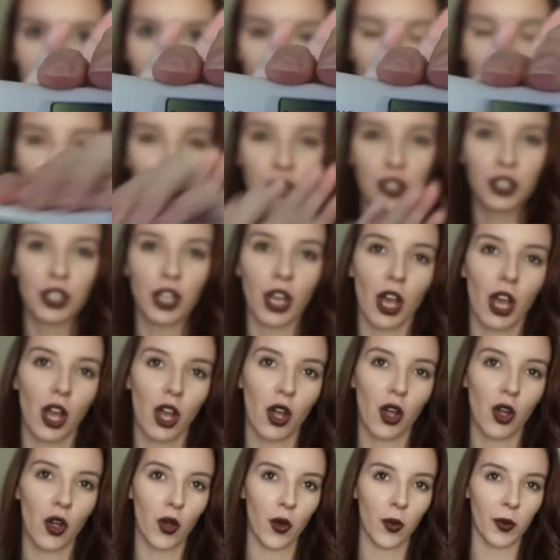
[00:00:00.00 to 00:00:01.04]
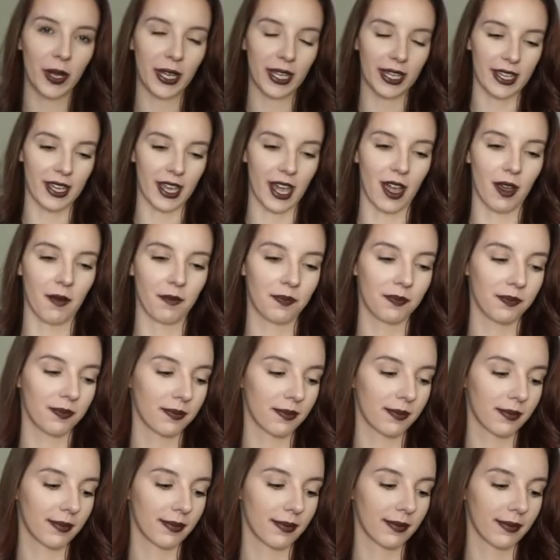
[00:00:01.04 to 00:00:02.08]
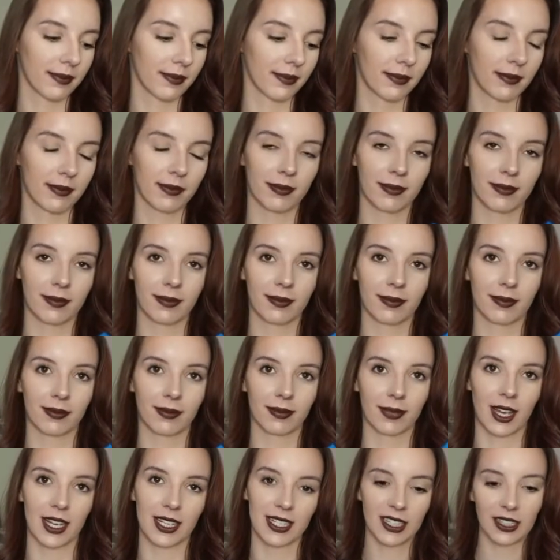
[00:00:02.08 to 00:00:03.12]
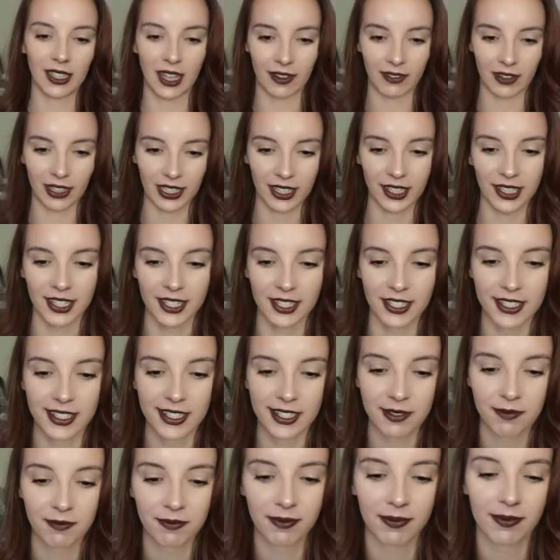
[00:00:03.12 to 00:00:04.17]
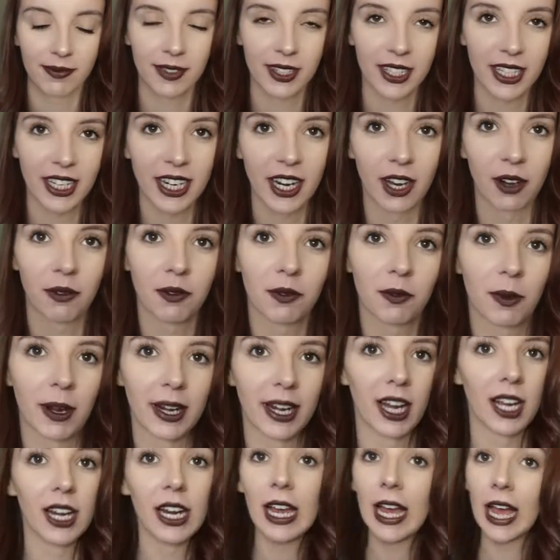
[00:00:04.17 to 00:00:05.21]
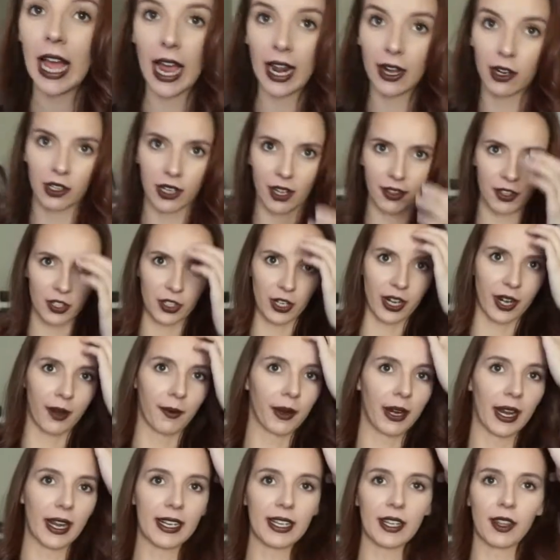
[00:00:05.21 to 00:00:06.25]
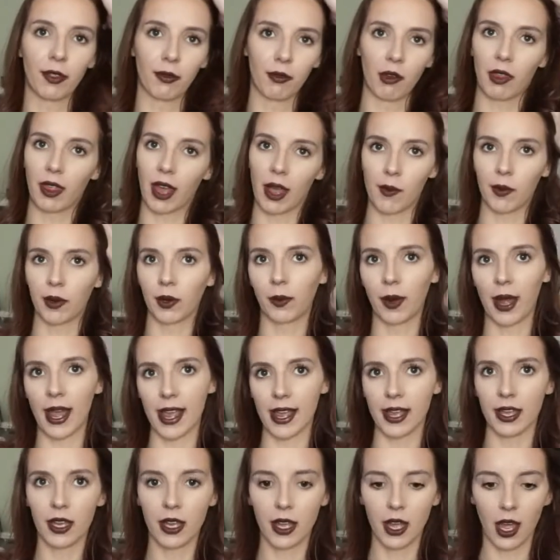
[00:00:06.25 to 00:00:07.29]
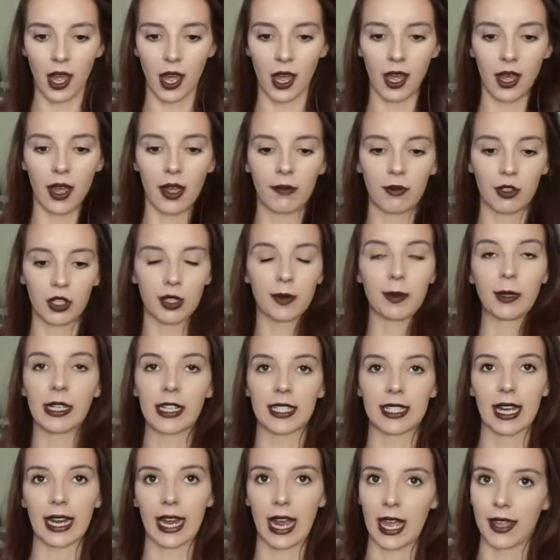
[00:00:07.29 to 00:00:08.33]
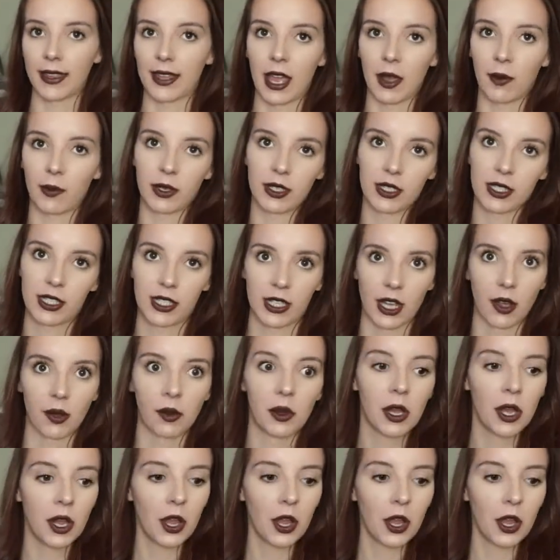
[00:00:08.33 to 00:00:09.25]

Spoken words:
So yeah, I still have it because, you know, why not? I don't have the Target one. I did throw that one away just because I had that one. So